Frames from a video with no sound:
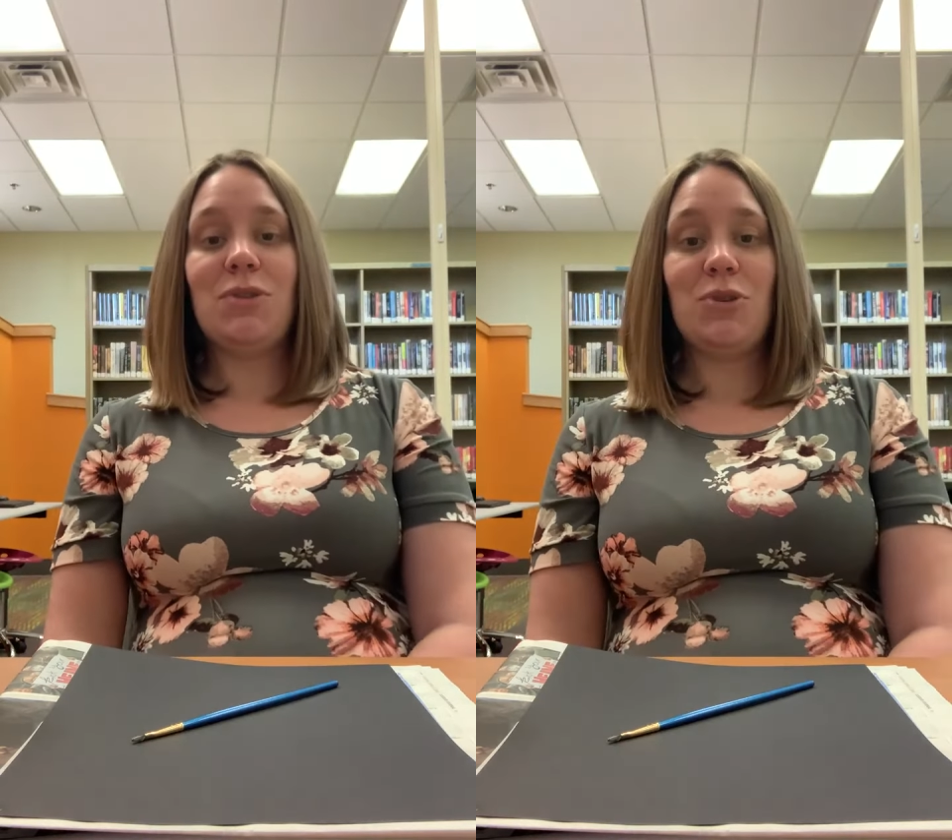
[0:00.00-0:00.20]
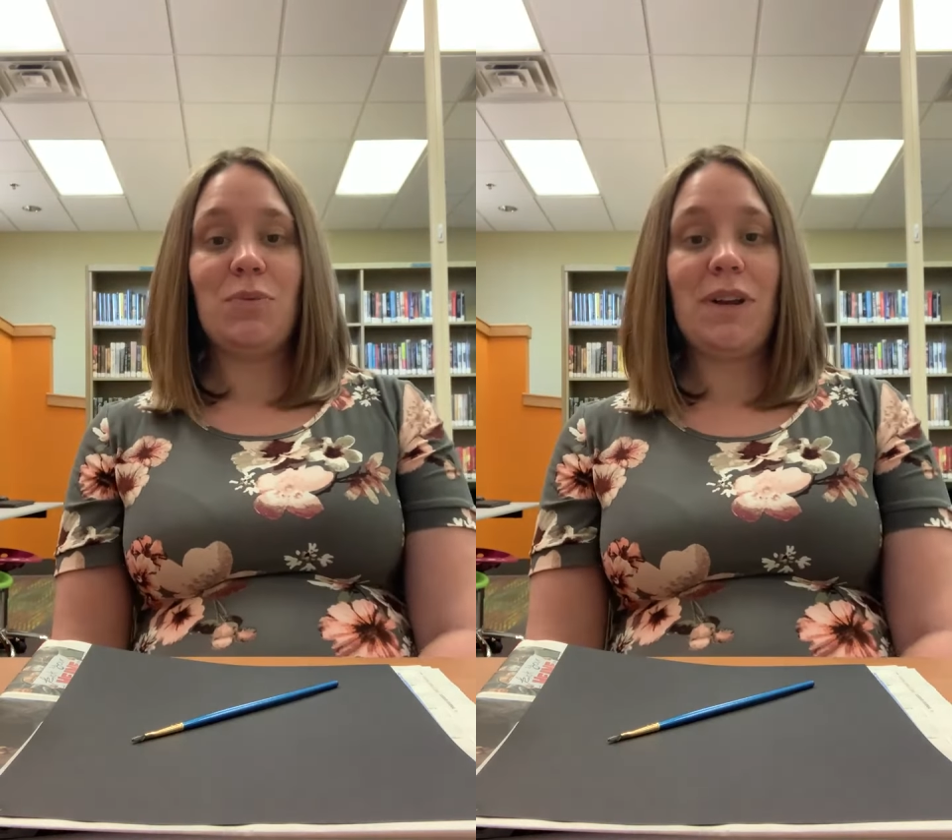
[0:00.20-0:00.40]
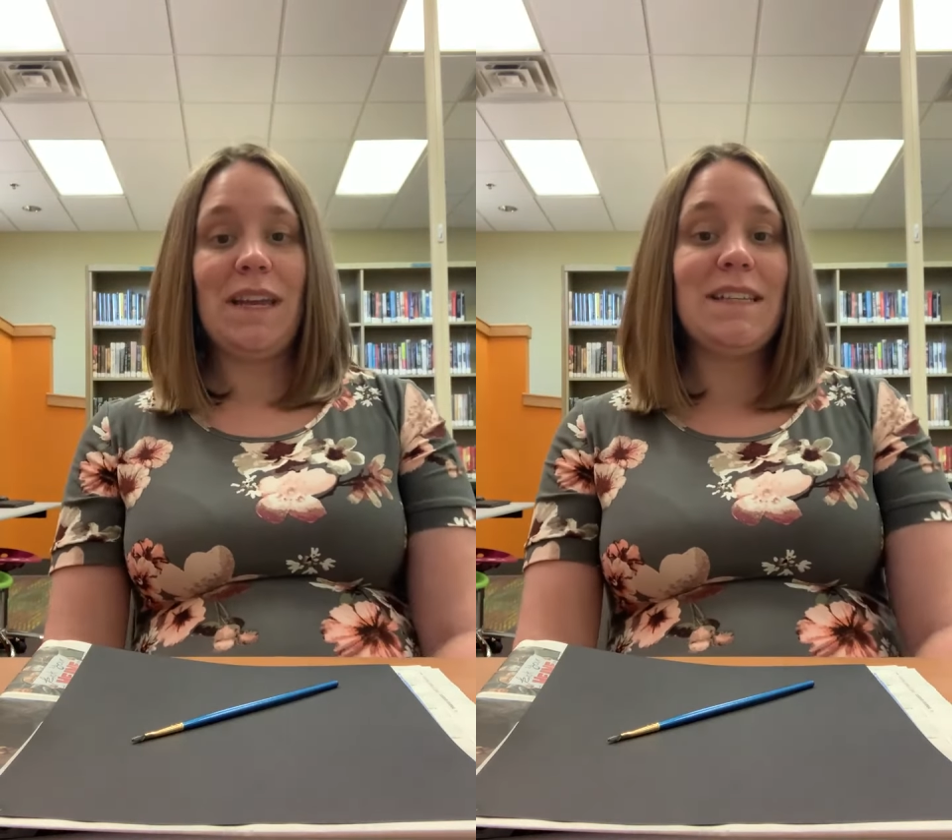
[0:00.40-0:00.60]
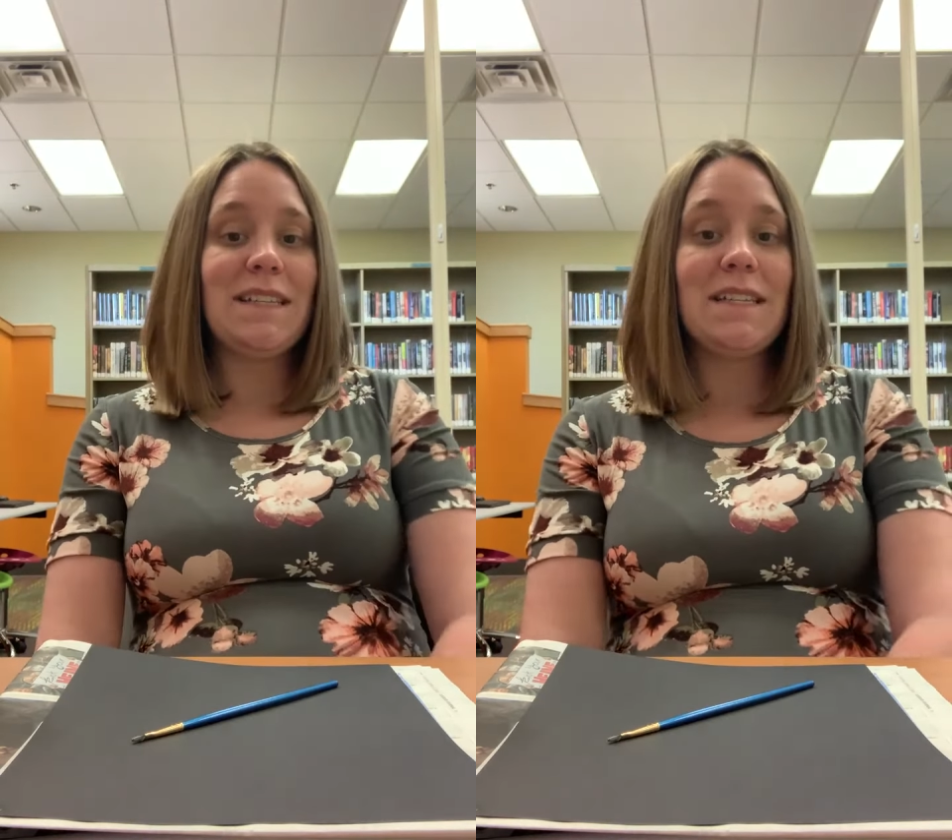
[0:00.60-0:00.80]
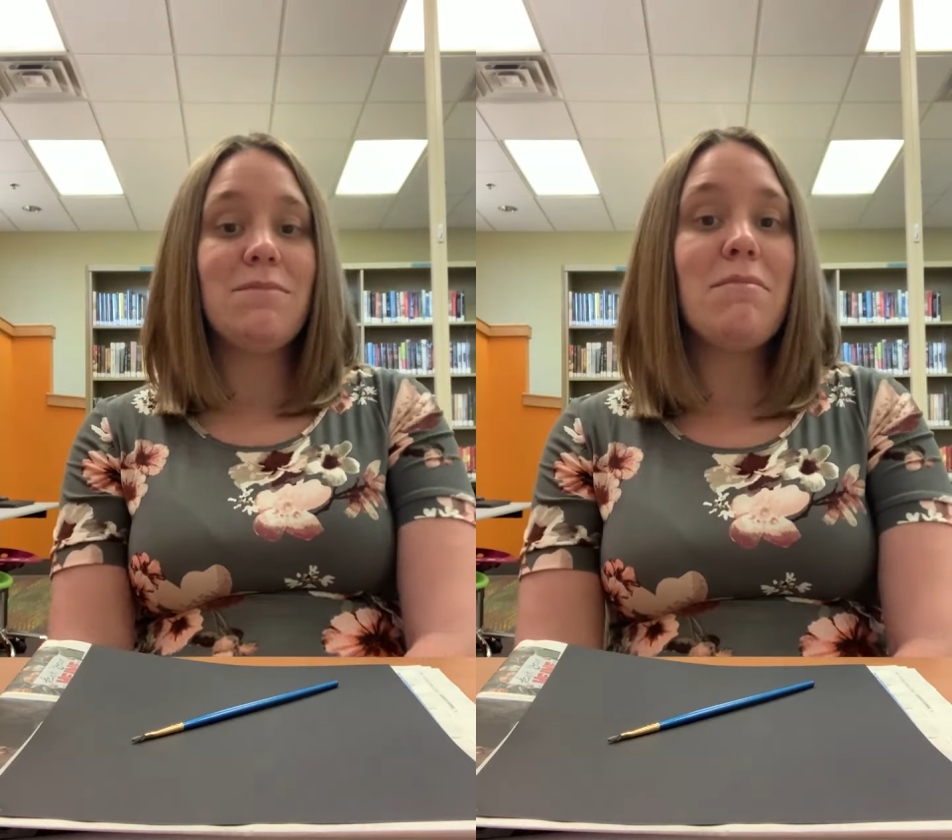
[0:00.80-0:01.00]
super easy
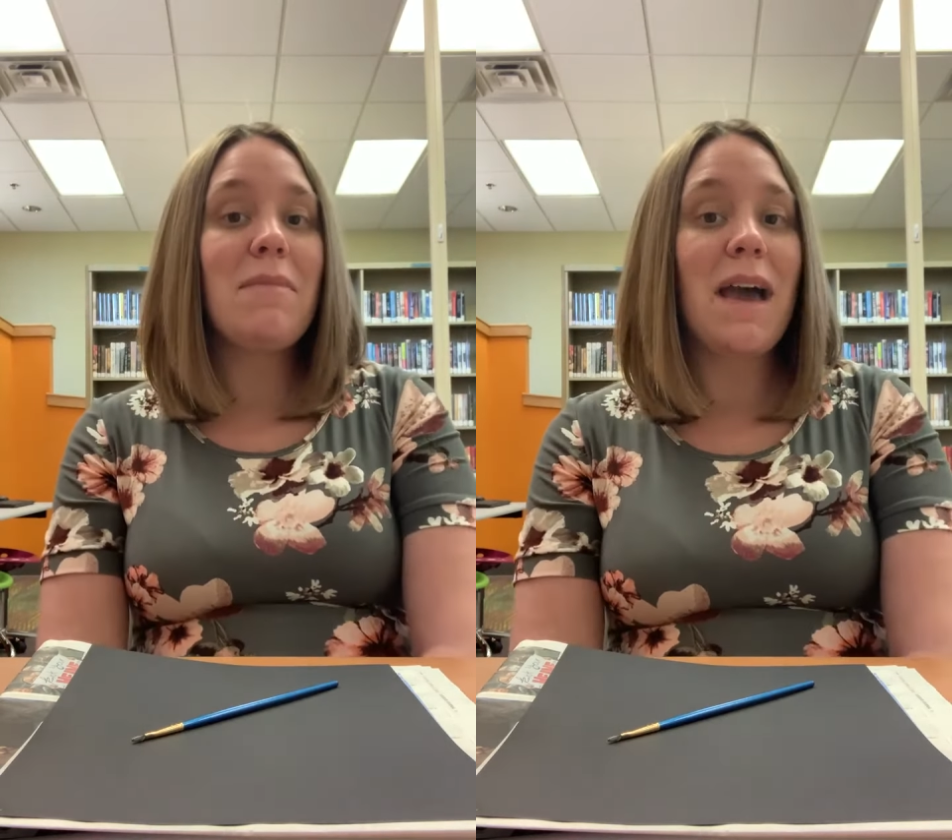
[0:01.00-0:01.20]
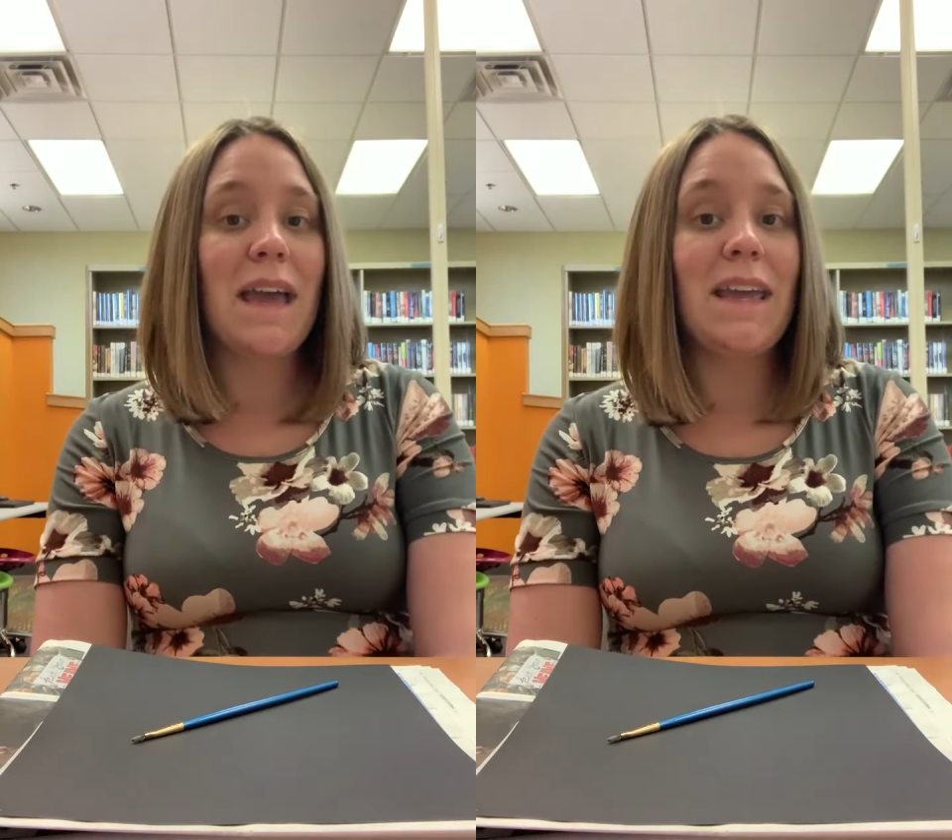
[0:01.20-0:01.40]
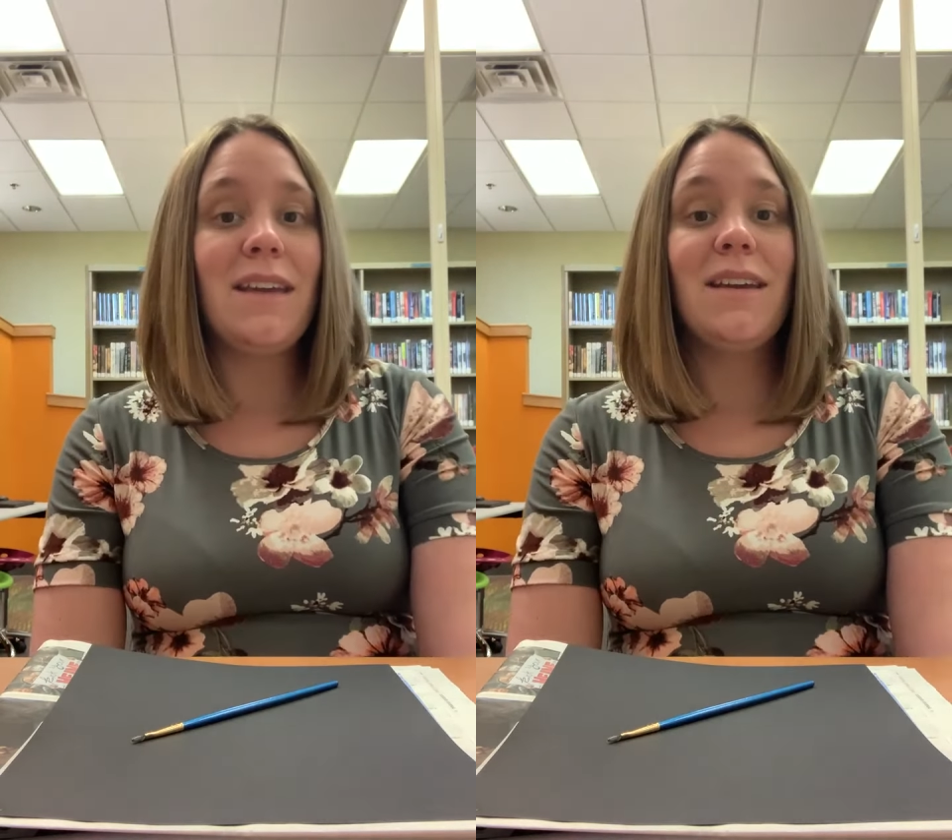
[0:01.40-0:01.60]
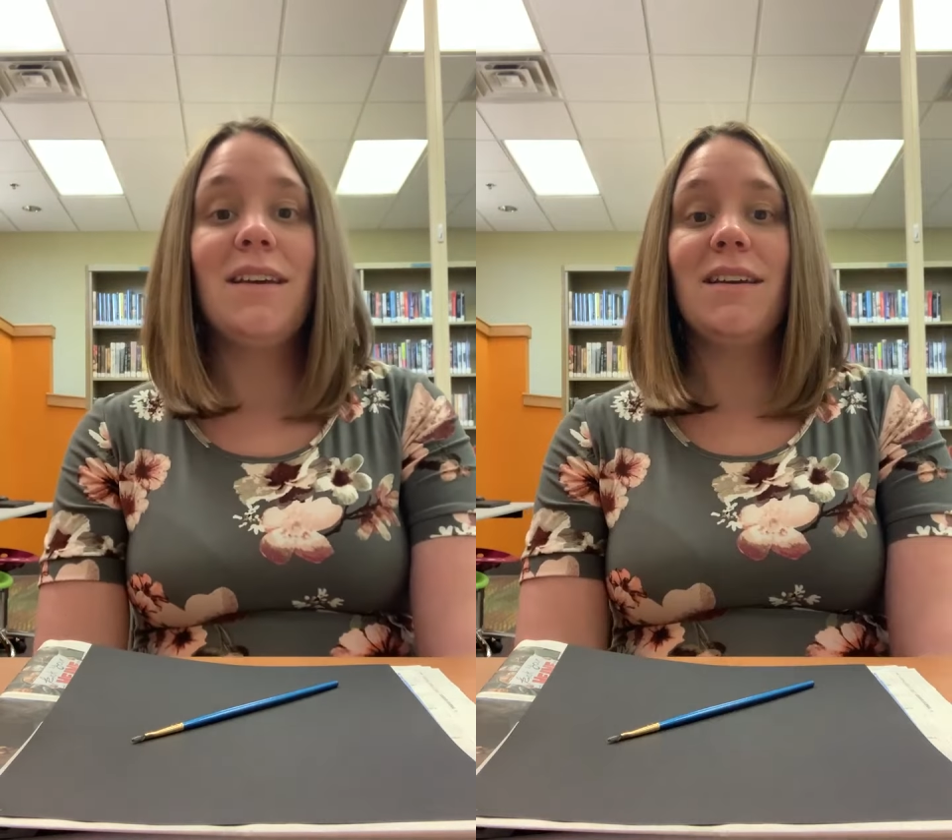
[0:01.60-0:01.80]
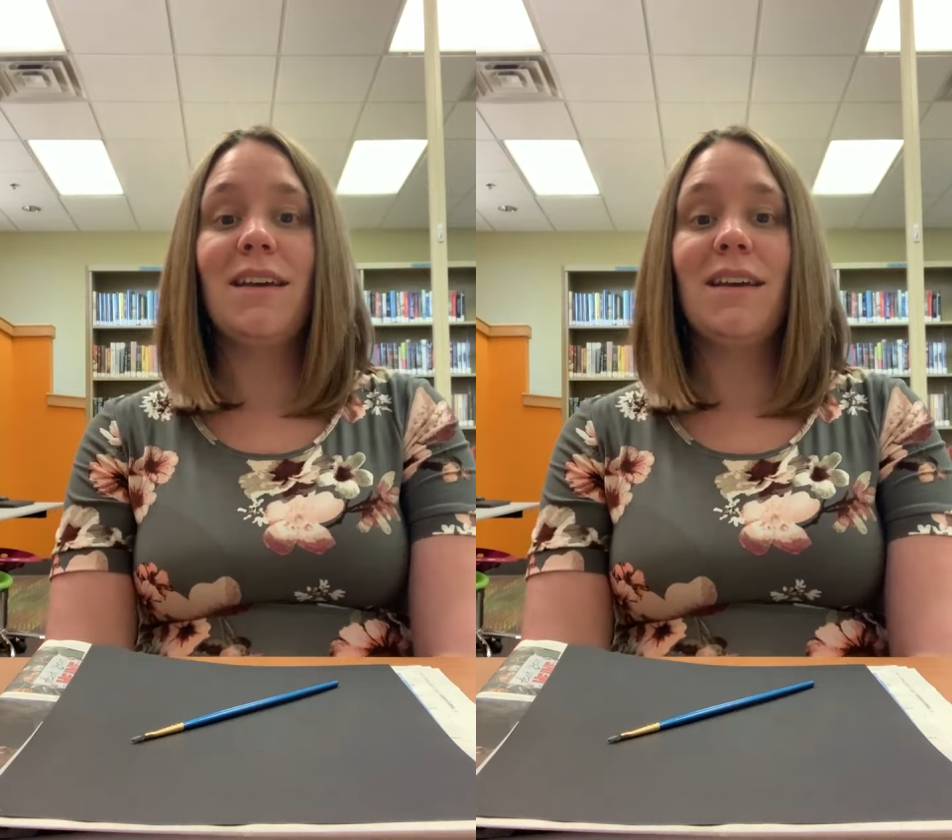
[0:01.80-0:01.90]
to make.